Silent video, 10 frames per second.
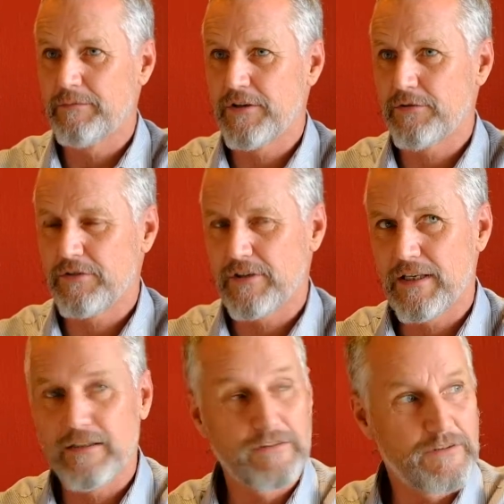This was
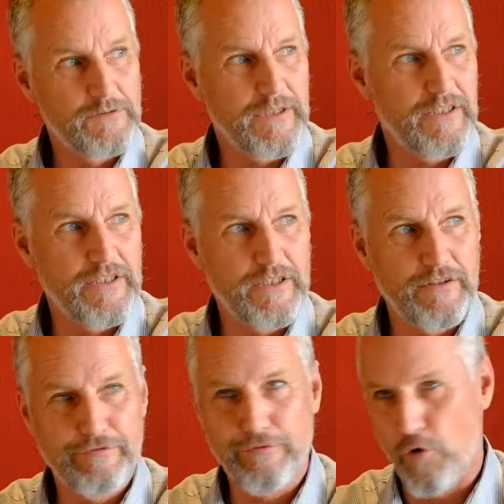
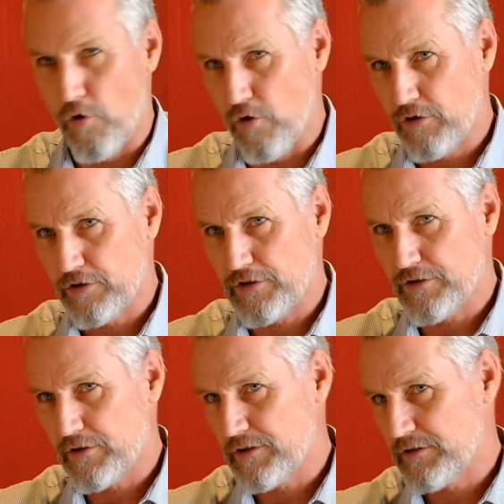
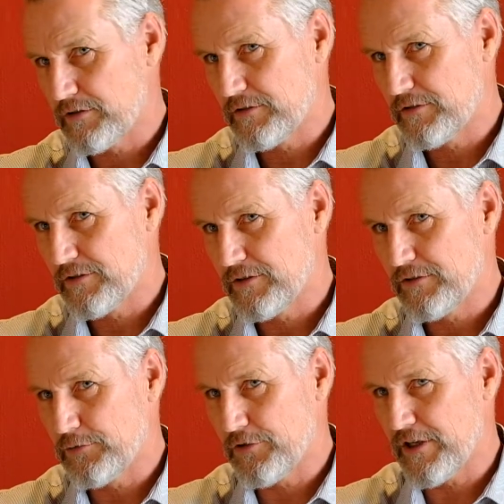
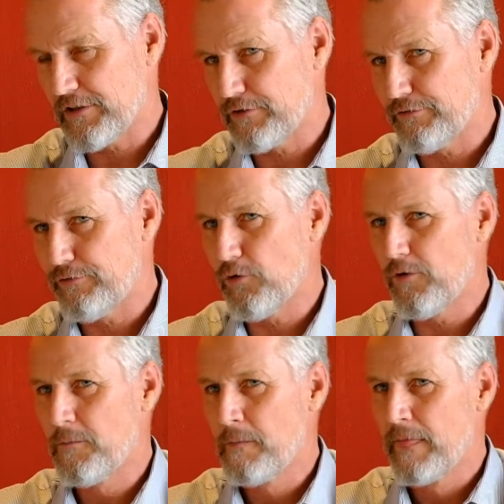2004,